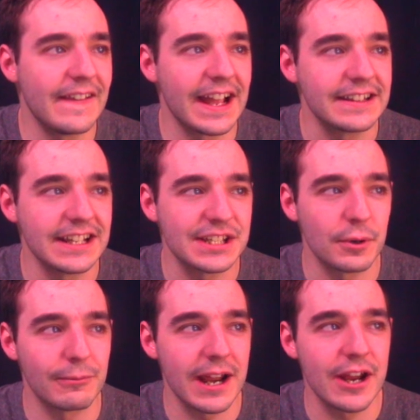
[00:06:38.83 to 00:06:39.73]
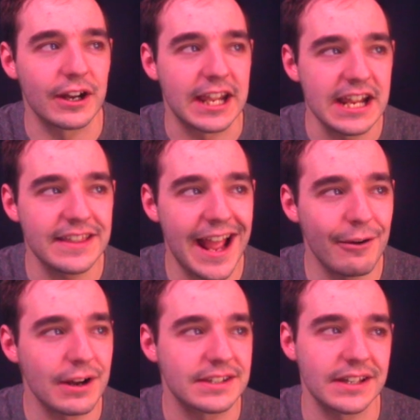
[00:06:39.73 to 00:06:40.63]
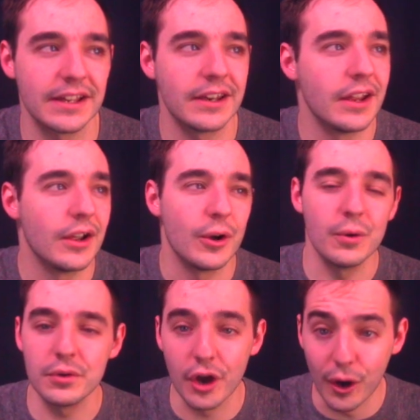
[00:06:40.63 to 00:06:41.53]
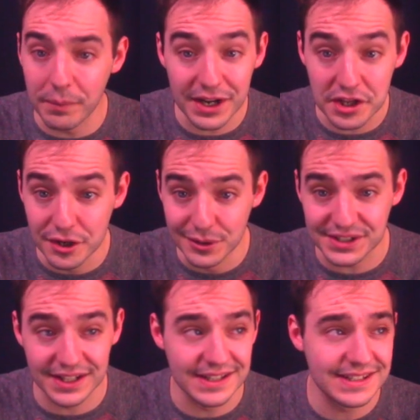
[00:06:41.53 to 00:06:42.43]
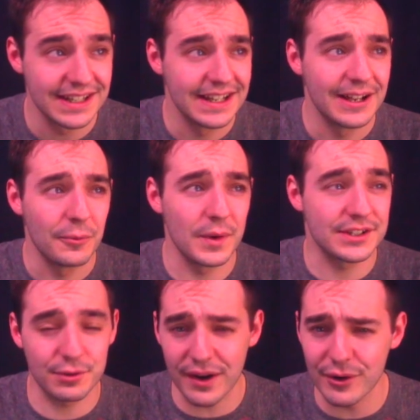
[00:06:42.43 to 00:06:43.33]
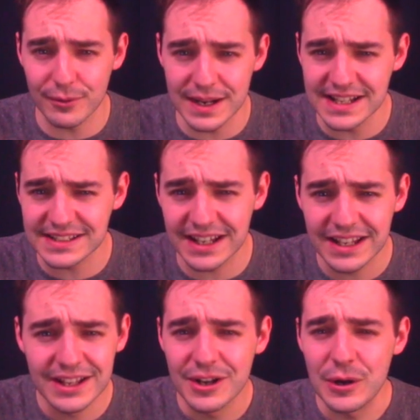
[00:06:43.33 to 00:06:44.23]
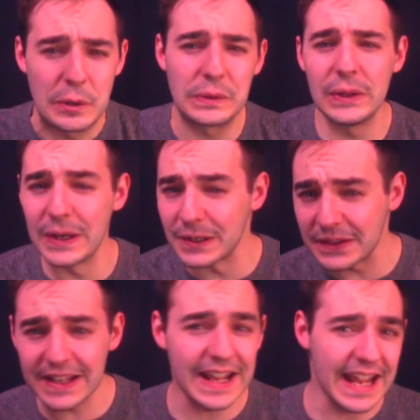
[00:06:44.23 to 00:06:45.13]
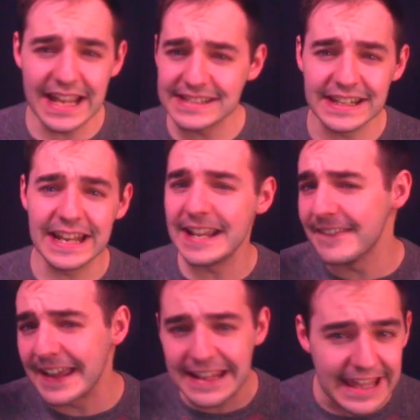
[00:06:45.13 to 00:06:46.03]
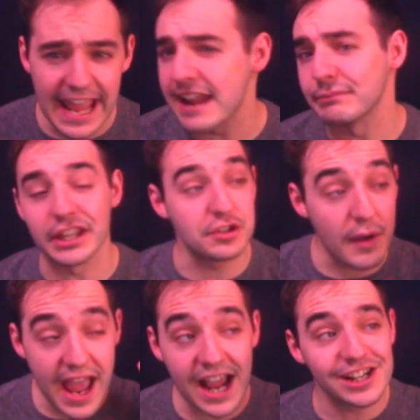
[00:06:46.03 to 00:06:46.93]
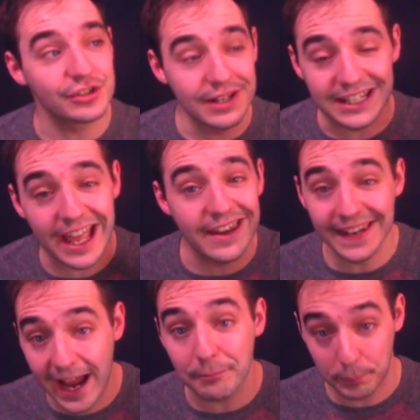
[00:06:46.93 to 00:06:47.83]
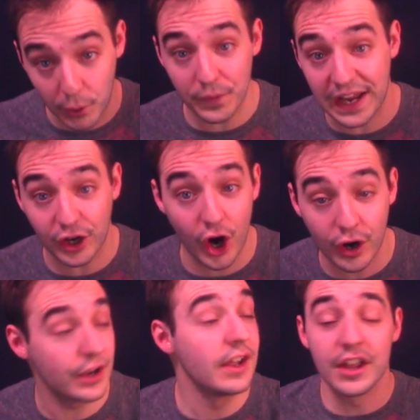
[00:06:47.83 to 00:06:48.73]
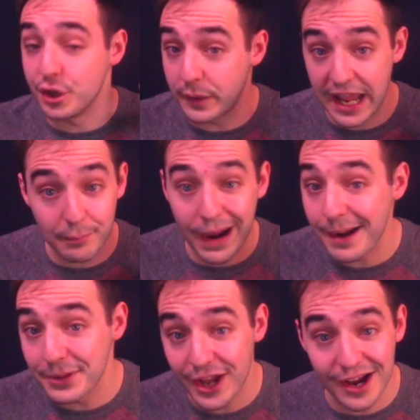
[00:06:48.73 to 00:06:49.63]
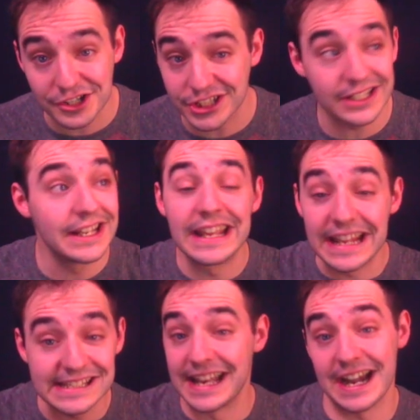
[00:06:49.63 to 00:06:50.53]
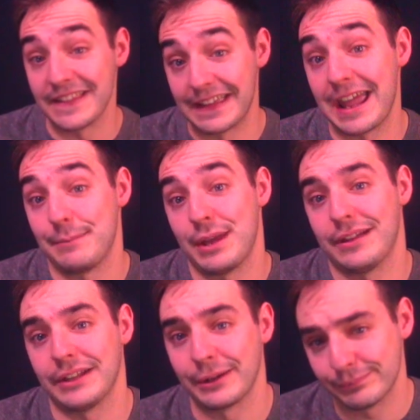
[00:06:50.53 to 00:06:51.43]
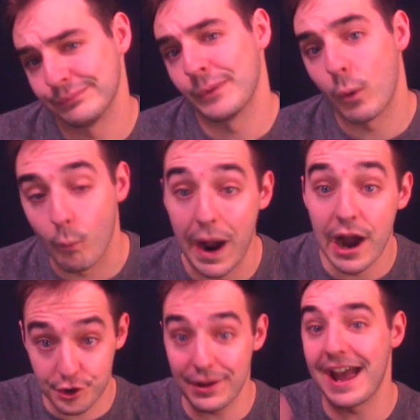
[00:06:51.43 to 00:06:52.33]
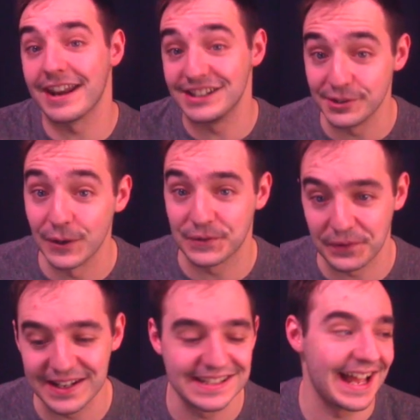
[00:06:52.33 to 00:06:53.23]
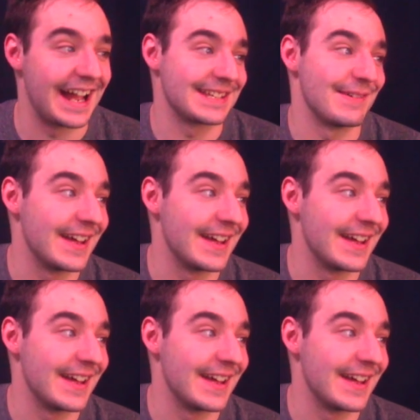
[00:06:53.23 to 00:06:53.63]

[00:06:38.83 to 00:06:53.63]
then, like, this one right here, Keith Erickson, who nobody uses, with Trevor Ariza, who literally isn't in the game. Like, you actually cannot pull that card. You can't buy him in the auction. He's not in the game yet. Like, why are you adding duos for these guys,